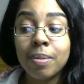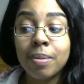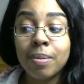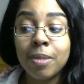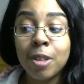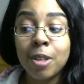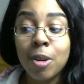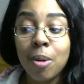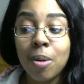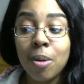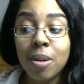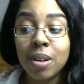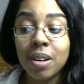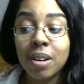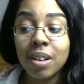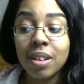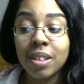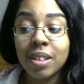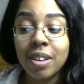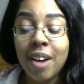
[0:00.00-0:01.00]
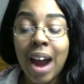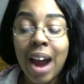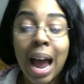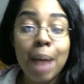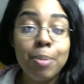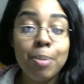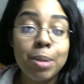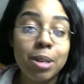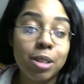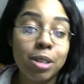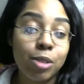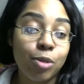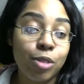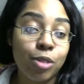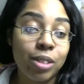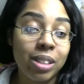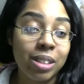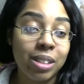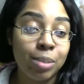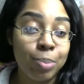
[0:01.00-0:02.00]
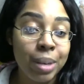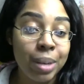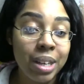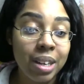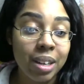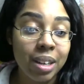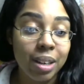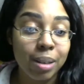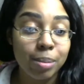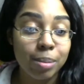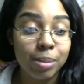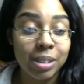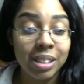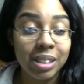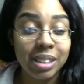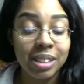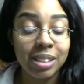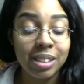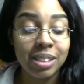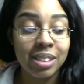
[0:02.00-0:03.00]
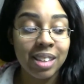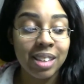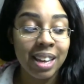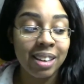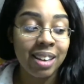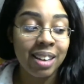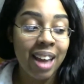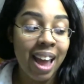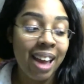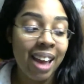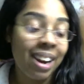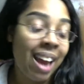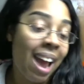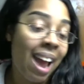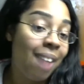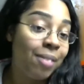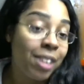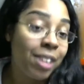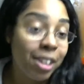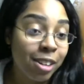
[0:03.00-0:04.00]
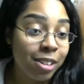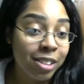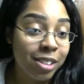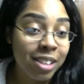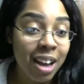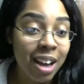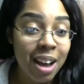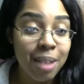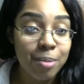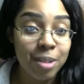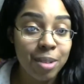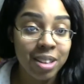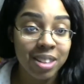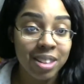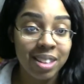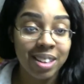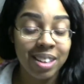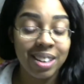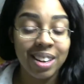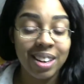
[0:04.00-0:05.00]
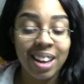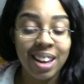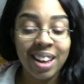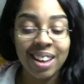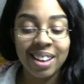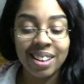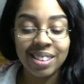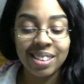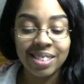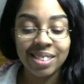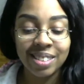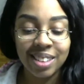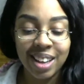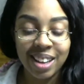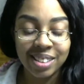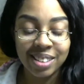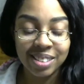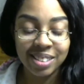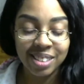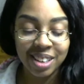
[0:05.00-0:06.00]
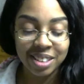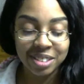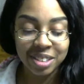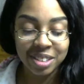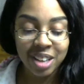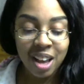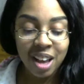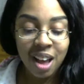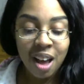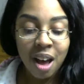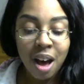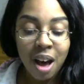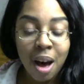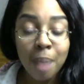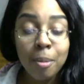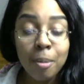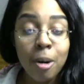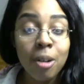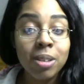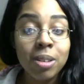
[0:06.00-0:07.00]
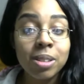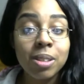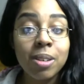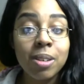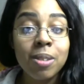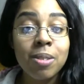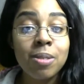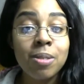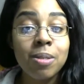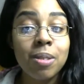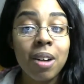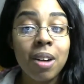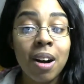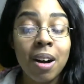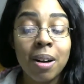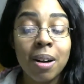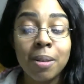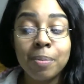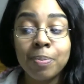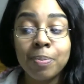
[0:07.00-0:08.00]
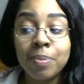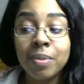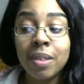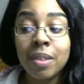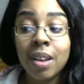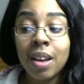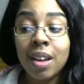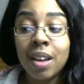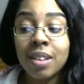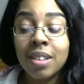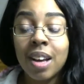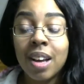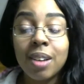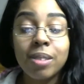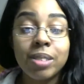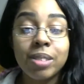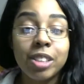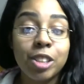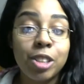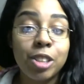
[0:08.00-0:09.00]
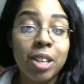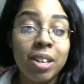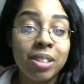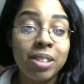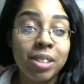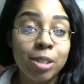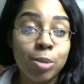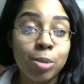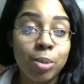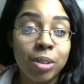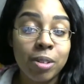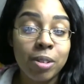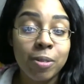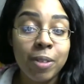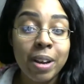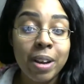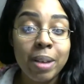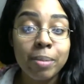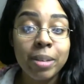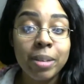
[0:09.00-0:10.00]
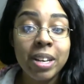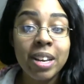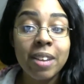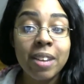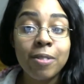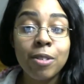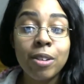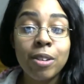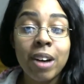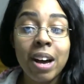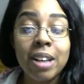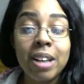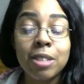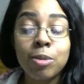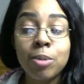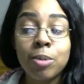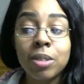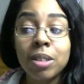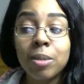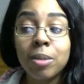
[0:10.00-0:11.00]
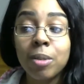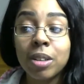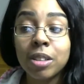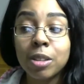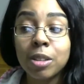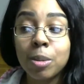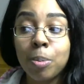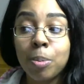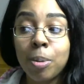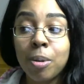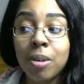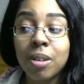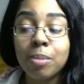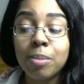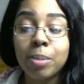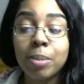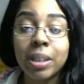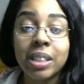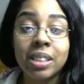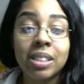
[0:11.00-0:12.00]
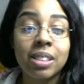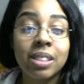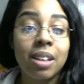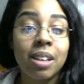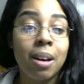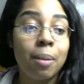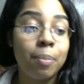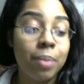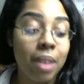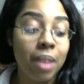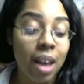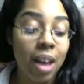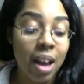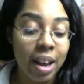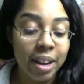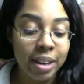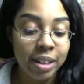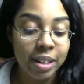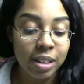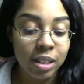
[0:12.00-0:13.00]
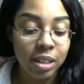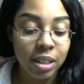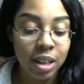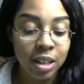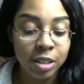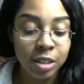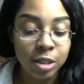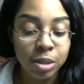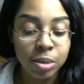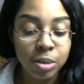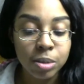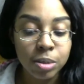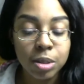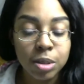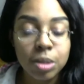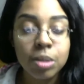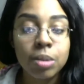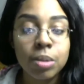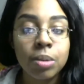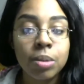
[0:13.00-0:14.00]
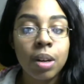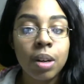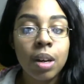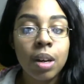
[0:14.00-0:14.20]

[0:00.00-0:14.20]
your happiness for these mediums, these and having a good time with it and such. Also, not only share this with your family if you guys really want to support, because I do